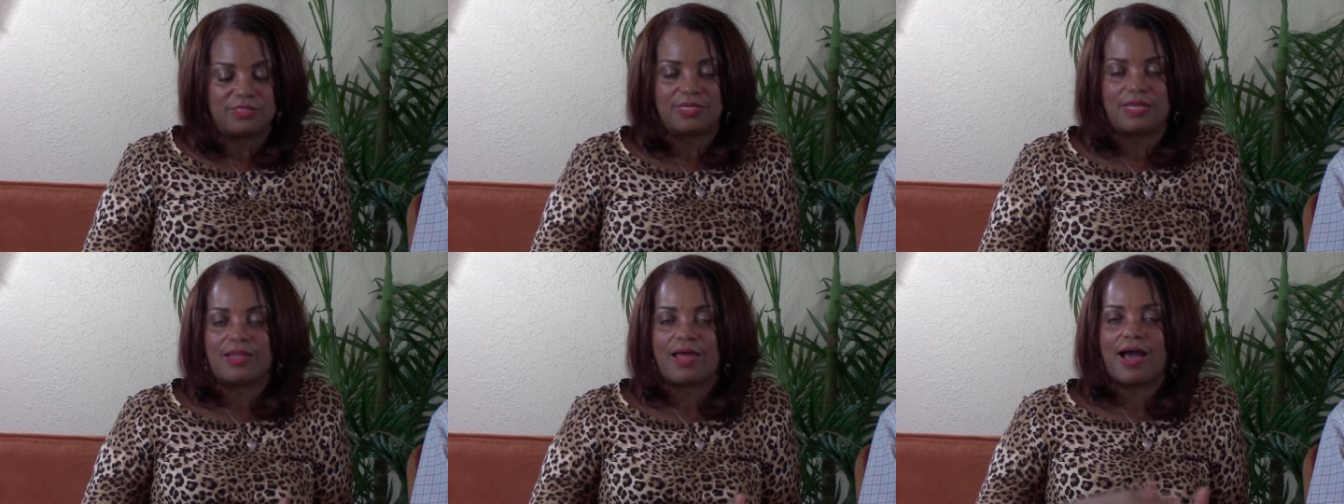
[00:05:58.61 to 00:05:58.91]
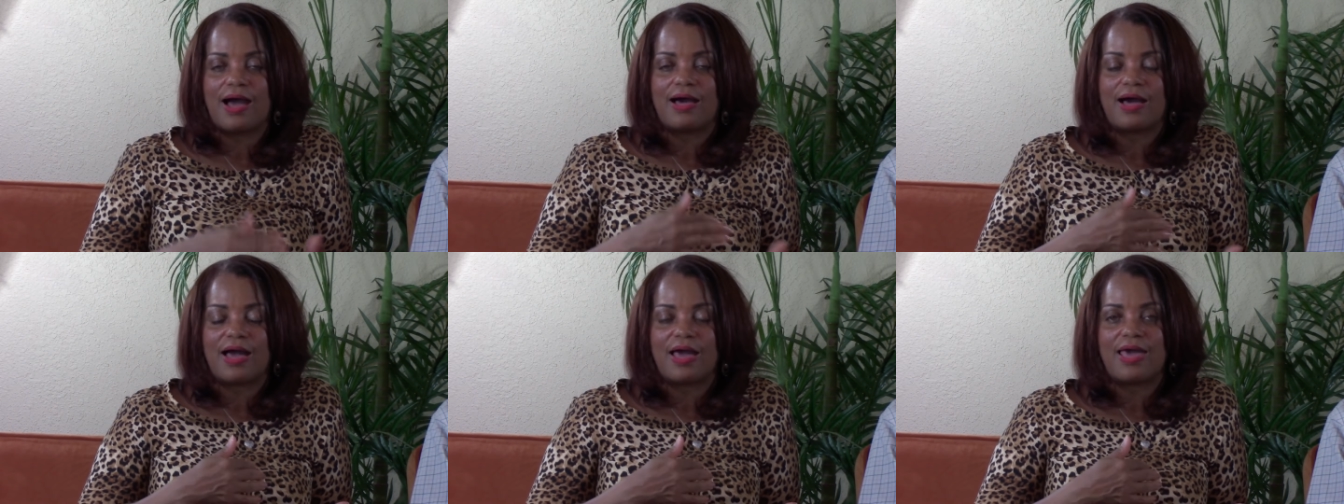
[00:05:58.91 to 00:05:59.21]
And,
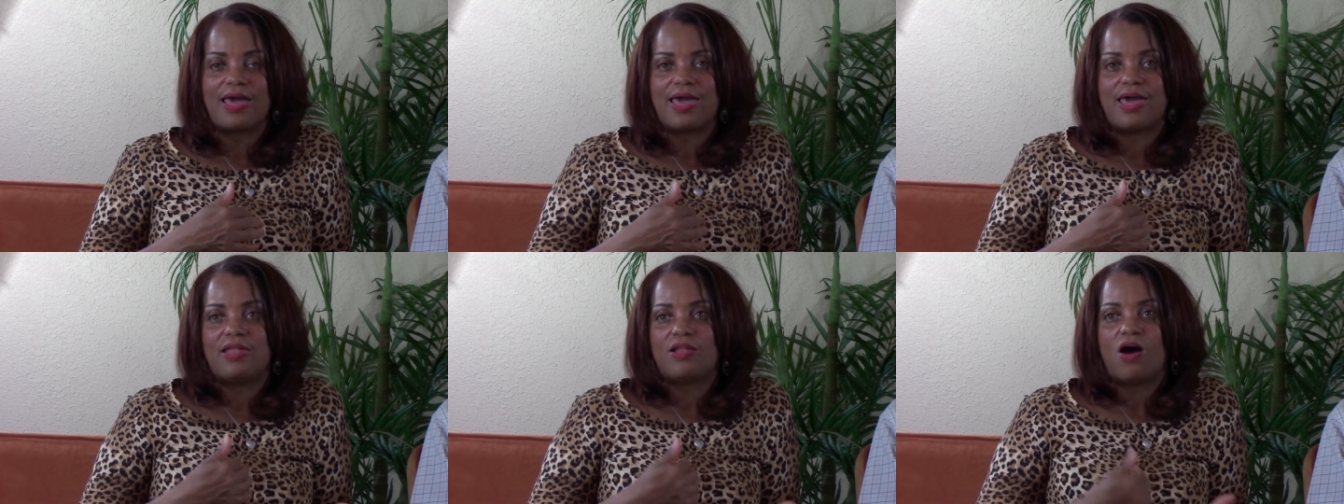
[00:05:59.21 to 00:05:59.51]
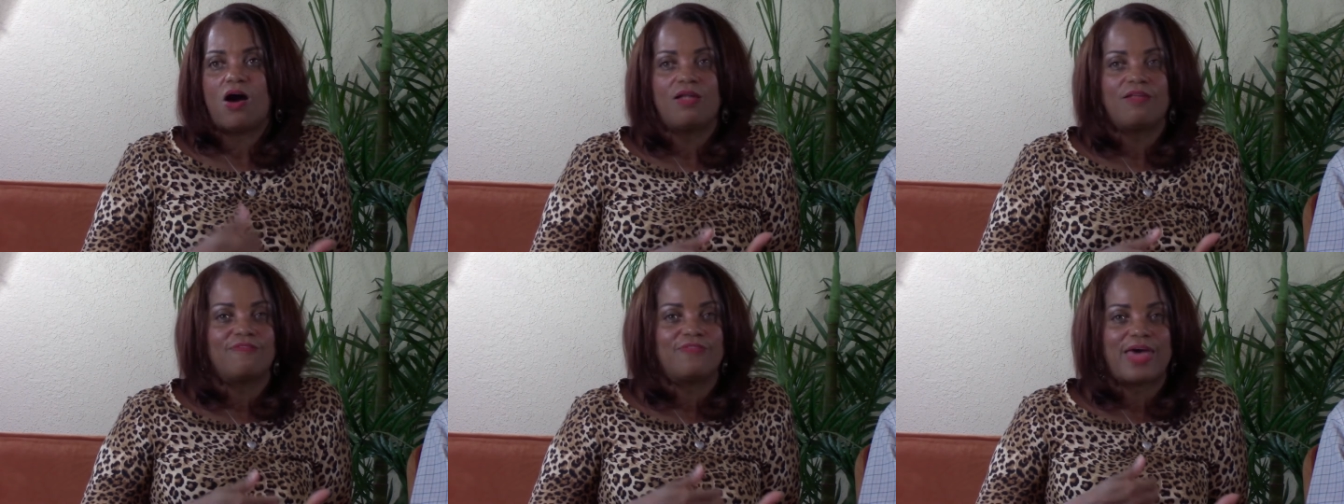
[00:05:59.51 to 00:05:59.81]
I, and
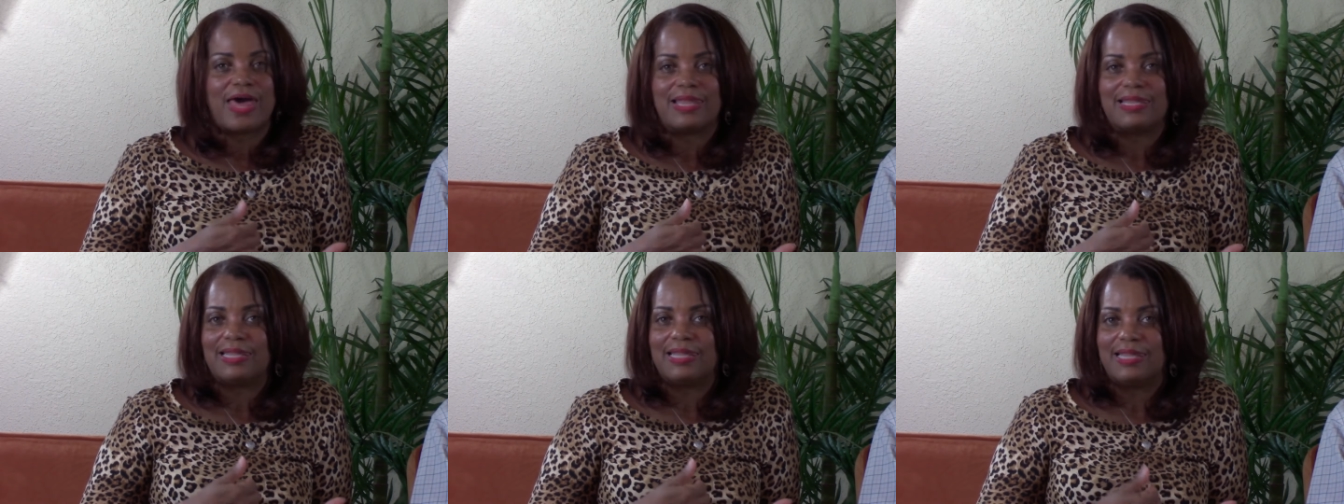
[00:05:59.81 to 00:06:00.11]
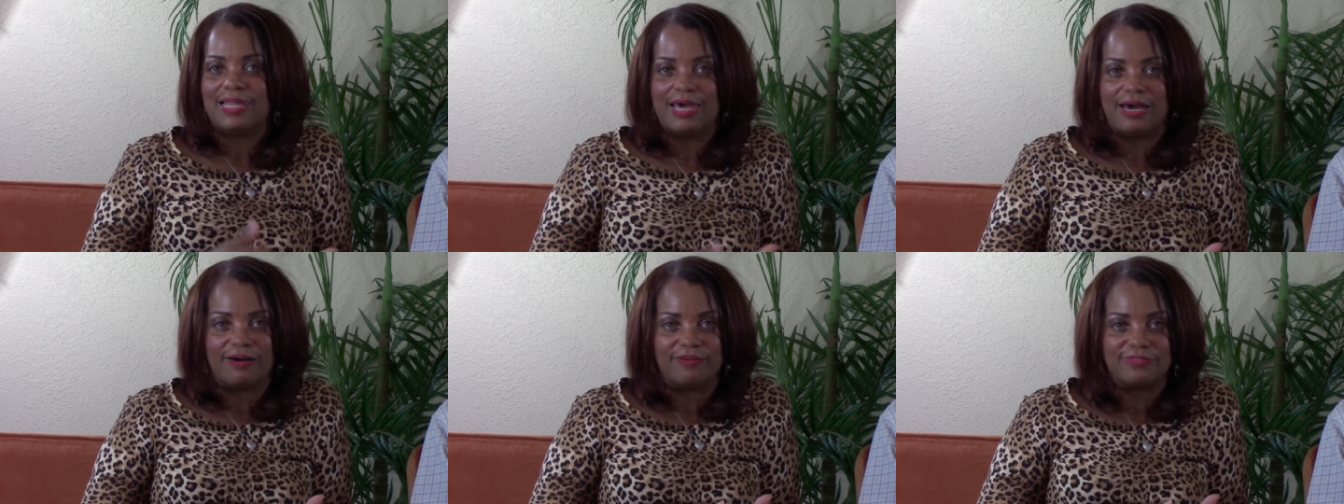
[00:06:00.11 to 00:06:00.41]
all of that
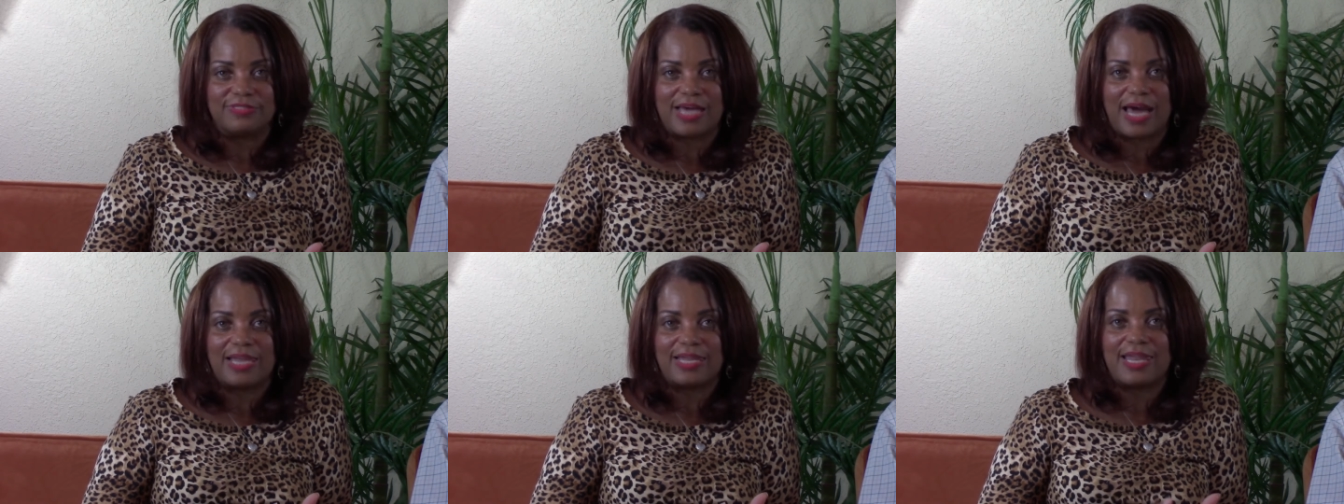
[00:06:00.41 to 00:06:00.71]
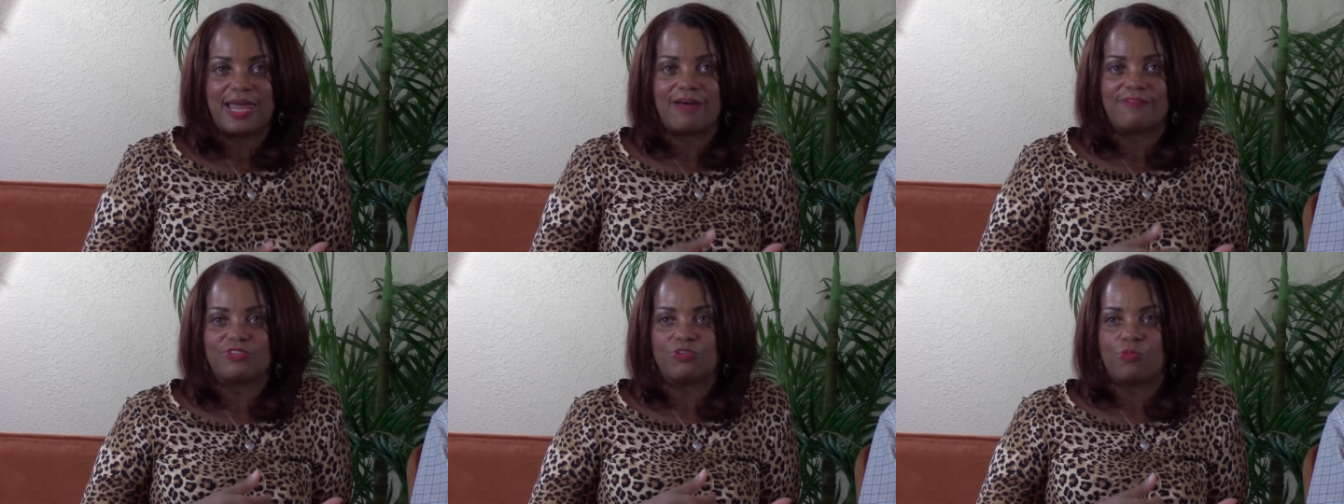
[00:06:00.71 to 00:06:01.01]
left. I
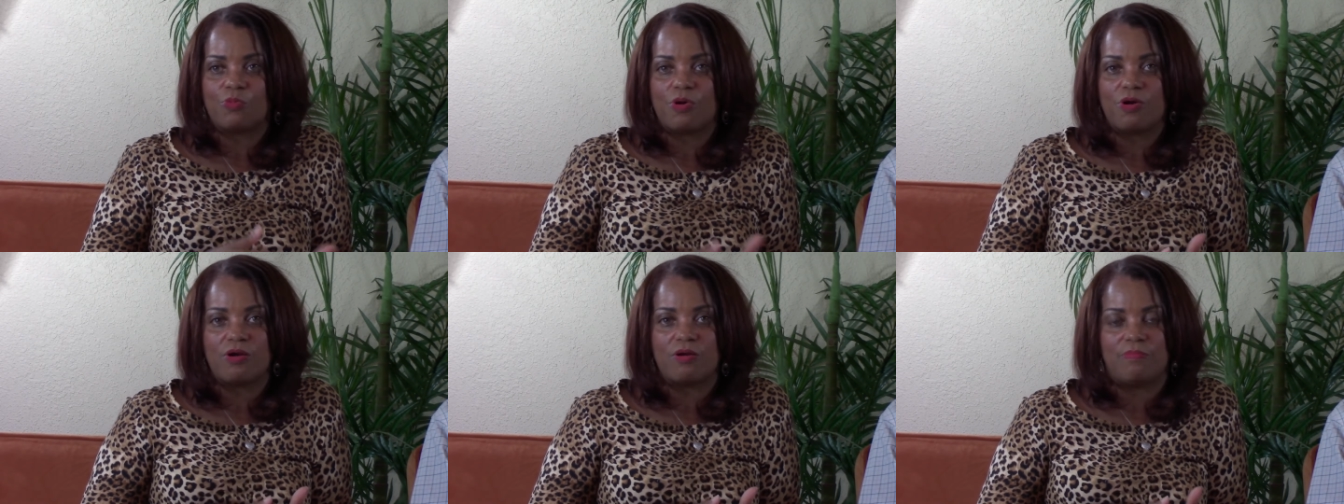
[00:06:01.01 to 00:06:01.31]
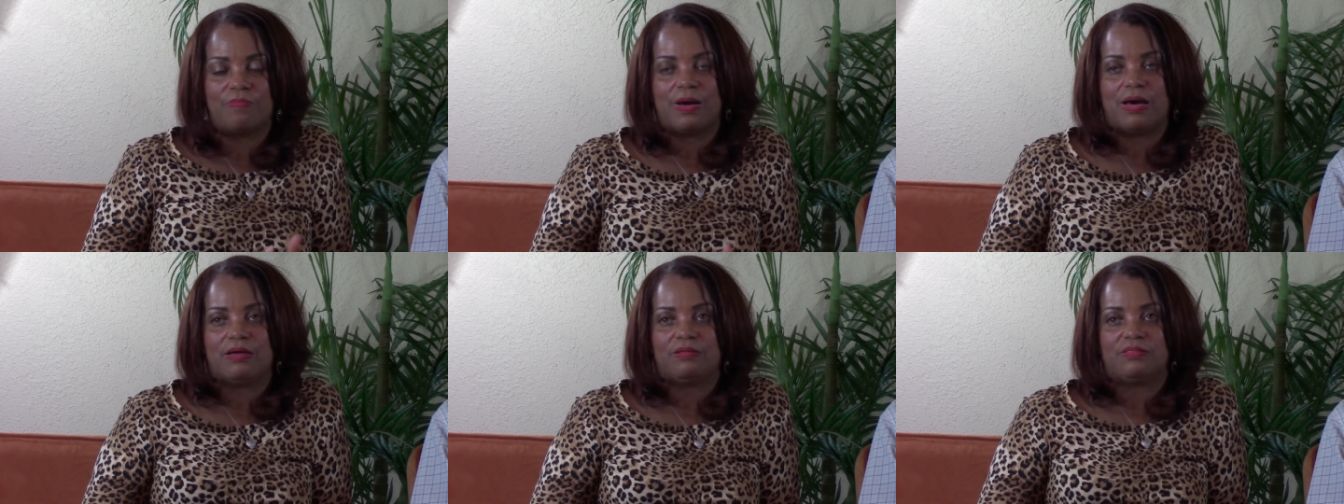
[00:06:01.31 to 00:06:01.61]
didn't have to worry
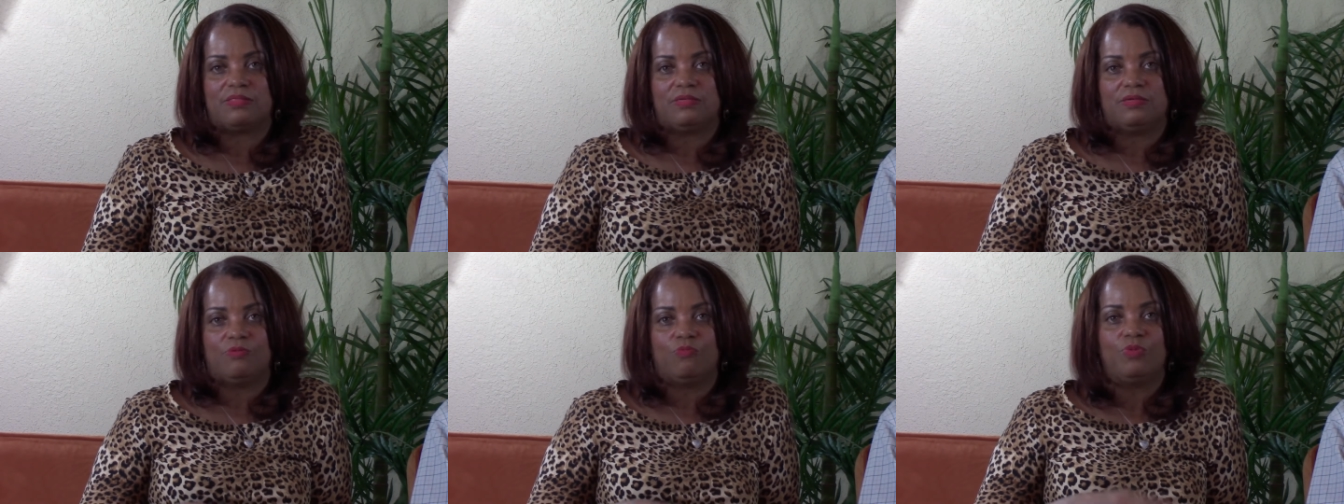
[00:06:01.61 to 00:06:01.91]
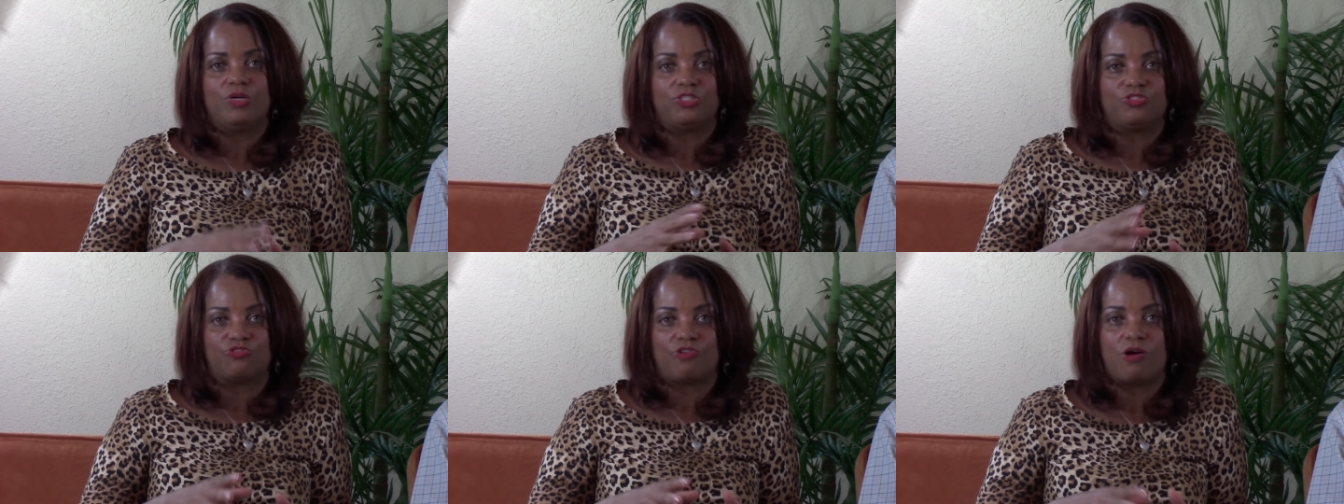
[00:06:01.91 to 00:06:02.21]
about the
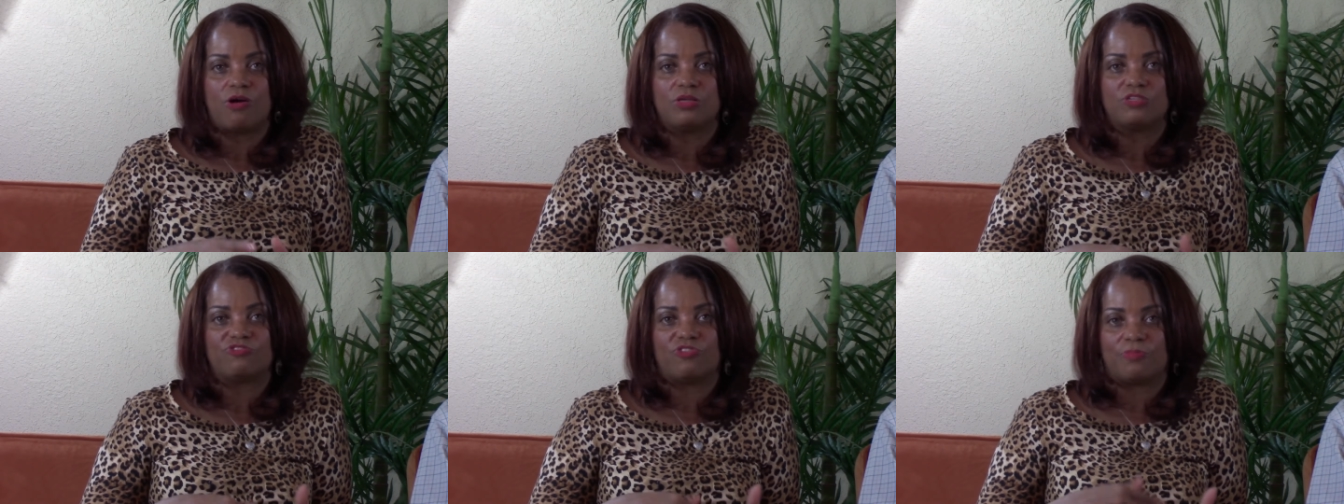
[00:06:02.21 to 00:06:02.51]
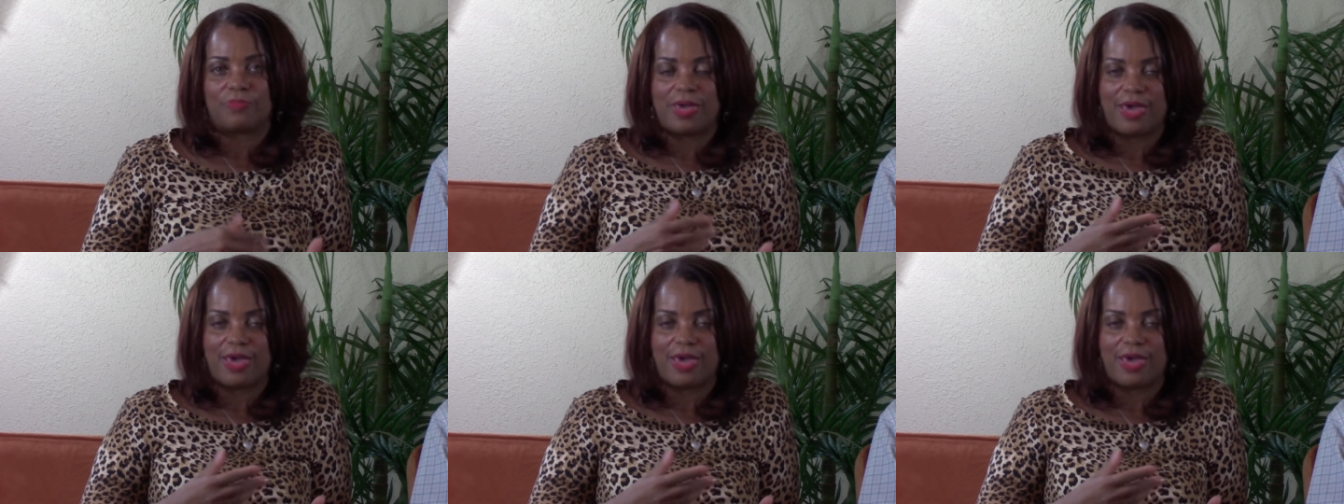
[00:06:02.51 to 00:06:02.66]
withdrawals from